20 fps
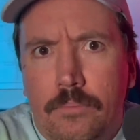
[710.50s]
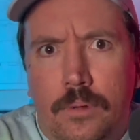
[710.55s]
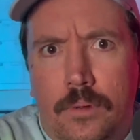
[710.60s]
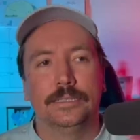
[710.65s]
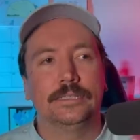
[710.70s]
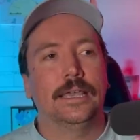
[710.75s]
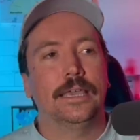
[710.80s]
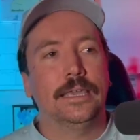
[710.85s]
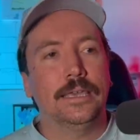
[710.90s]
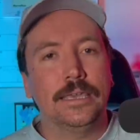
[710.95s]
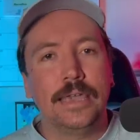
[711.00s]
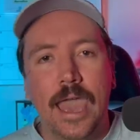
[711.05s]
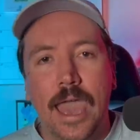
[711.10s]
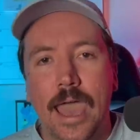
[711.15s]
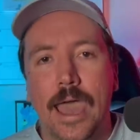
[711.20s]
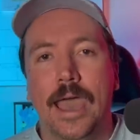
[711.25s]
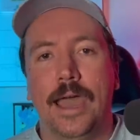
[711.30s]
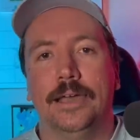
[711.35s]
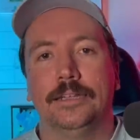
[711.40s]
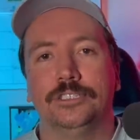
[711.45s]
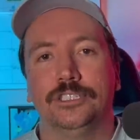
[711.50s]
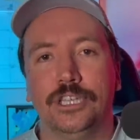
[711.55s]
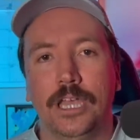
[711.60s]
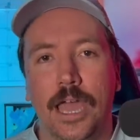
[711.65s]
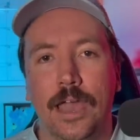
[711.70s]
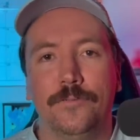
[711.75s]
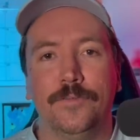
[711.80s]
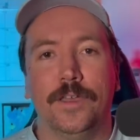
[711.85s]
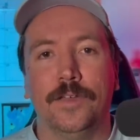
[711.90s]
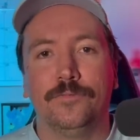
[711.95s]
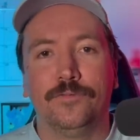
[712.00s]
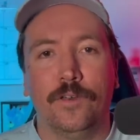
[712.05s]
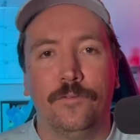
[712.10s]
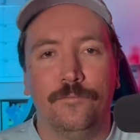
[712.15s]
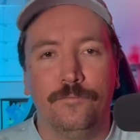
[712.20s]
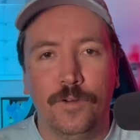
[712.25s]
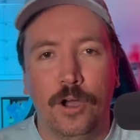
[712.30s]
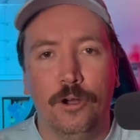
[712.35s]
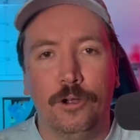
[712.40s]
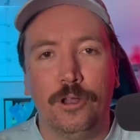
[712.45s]
It's like, yeah, Jeff, if the
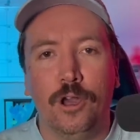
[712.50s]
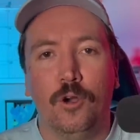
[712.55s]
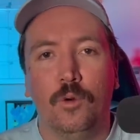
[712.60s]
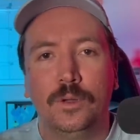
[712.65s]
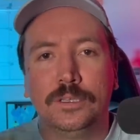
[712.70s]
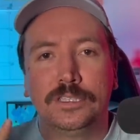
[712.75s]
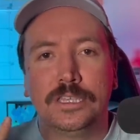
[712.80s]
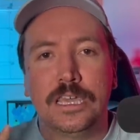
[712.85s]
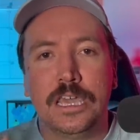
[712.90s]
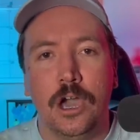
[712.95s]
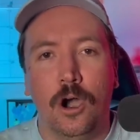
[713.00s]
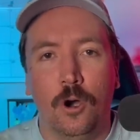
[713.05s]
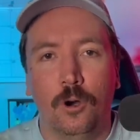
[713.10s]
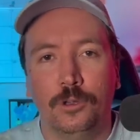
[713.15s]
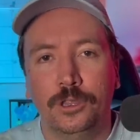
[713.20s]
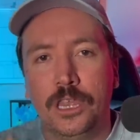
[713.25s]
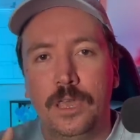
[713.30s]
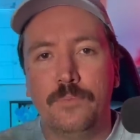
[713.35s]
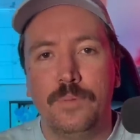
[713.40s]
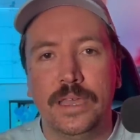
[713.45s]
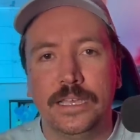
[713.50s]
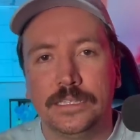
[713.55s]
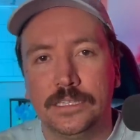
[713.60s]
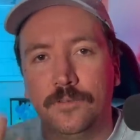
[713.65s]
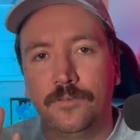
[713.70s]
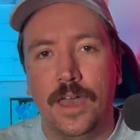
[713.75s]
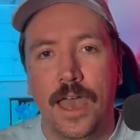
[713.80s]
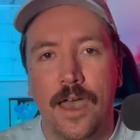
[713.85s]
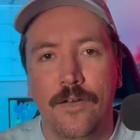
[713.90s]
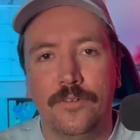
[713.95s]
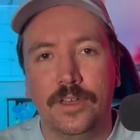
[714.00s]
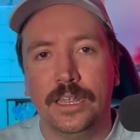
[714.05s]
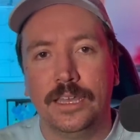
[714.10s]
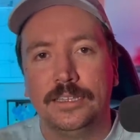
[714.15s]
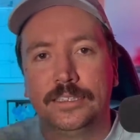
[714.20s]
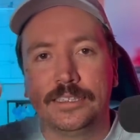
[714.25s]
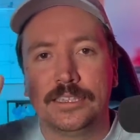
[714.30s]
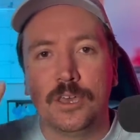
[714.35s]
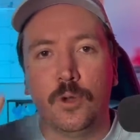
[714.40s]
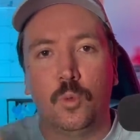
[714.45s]
photo was the only piece of
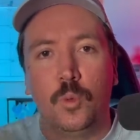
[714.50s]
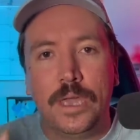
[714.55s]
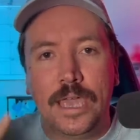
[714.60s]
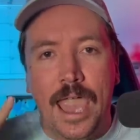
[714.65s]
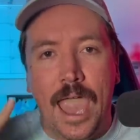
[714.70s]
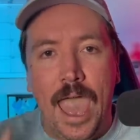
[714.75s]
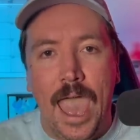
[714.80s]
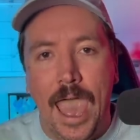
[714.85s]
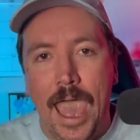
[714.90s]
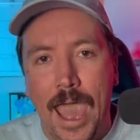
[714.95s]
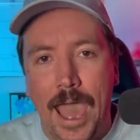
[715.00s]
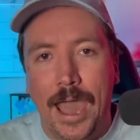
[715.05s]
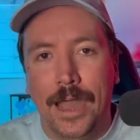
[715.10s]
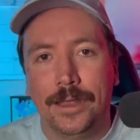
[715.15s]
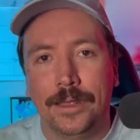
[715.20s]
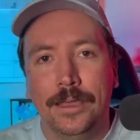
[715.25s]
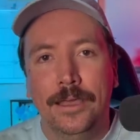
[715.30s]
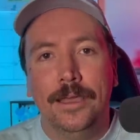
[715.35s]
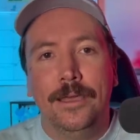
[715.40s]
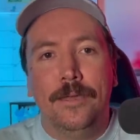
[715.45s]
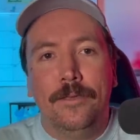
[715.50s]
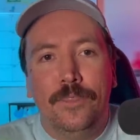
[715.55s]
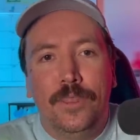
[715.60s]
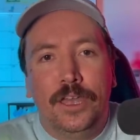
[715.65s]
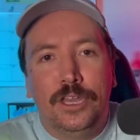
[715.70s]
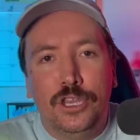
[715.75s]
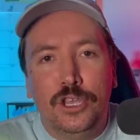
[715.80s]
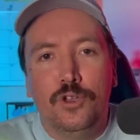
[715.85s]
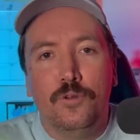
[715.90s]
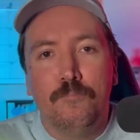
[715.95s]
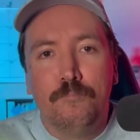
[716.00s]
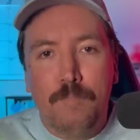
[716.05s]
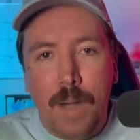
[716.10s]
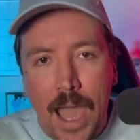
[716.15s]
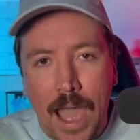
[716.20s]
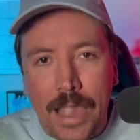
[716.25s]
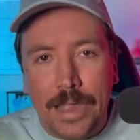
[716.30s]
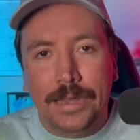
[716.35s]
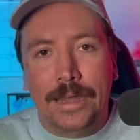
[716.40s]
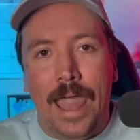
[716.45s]
evidence that we had, then you
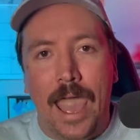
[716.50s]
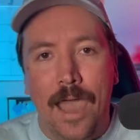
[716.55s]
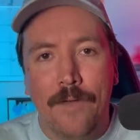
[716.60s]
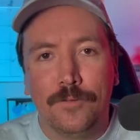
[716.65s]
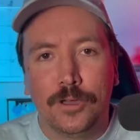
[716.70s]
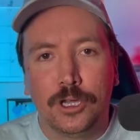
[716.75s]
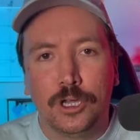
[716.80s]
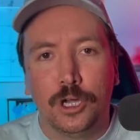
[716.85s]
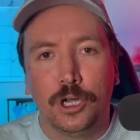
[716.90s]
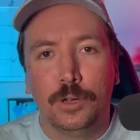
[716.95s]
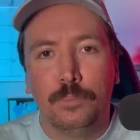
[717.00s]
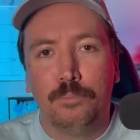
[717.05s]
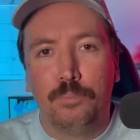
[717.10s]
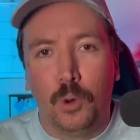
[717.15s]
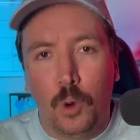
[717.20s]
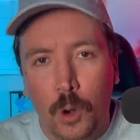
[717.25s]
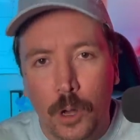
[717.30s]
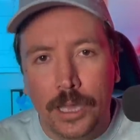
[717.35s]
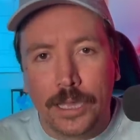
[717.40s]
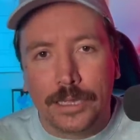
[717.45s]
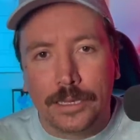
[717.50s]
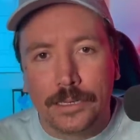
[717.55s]
might have a good point.